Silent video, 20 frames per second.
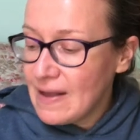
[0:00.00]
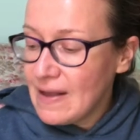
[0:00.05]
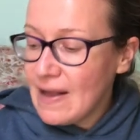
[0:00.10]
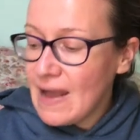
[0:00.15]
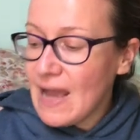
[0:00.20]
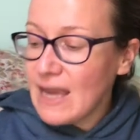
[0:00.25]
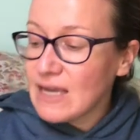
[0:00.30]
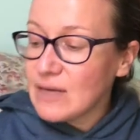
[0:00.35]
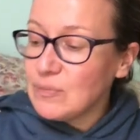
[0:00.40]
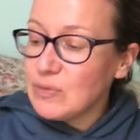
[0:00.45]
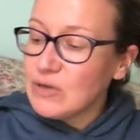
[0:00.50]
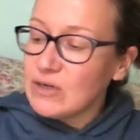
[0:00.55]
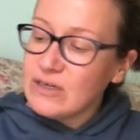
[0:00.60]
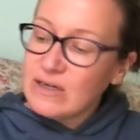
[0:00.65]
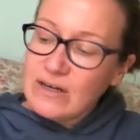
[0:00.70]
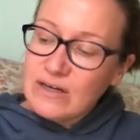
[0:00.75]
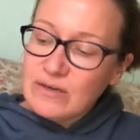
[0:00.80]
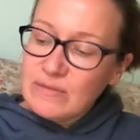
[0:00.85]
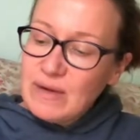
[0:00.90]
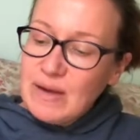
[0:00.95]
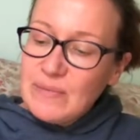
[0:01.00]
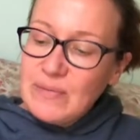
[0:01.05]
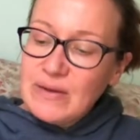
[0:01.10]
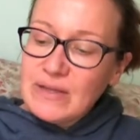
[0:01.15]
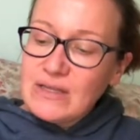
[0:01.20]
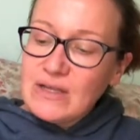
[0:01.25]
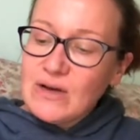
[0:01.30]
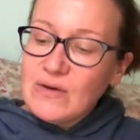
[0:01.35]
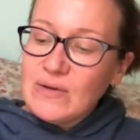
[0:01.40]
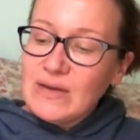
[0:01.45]
I could put it under my
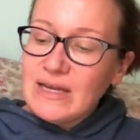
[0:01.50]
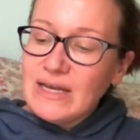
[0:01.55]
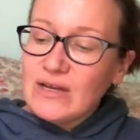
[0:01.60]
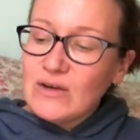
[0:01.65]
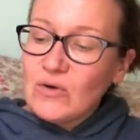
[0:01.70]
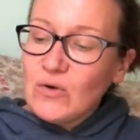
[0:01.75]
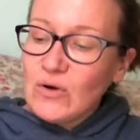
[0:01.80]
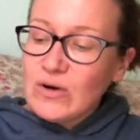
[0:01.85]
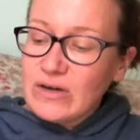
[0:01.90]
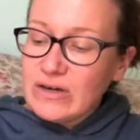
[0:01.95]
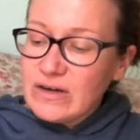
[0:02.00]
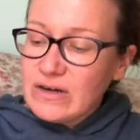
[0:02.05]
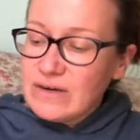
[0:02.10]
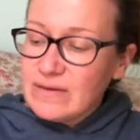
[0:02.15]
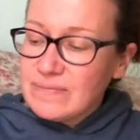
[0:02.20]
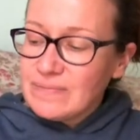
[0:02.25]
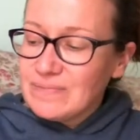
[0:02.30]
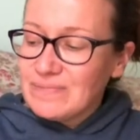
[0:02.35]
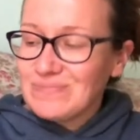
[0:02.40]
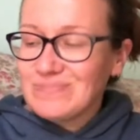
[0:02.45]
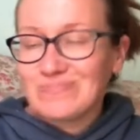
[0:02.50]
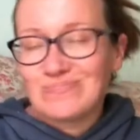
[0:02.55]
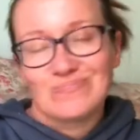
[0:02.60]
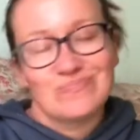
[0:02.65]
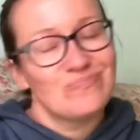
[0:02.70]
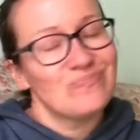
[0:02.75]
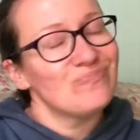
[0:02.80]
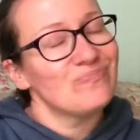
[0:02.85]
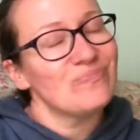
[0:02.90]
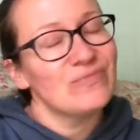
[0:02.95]
pillow and get a quarter.
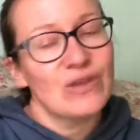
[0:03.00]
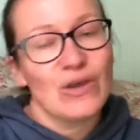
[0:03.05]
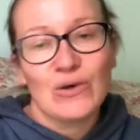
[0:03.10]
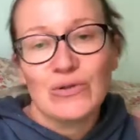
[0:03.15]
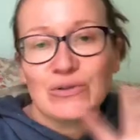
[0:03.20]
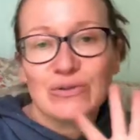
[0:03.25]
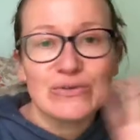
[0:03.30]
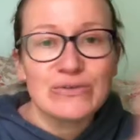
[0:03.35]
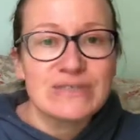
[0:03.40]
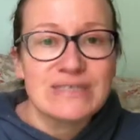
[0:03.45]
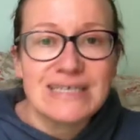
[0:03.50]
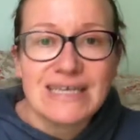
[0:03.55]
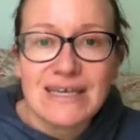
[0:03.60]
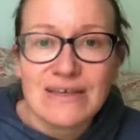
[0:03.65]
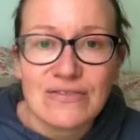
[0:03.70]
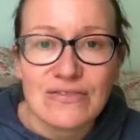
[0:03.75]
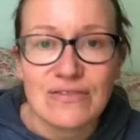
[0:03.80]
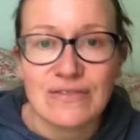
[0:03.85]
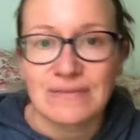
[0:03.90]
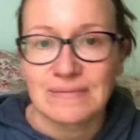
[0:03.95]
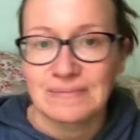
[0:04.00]
No loose teeth.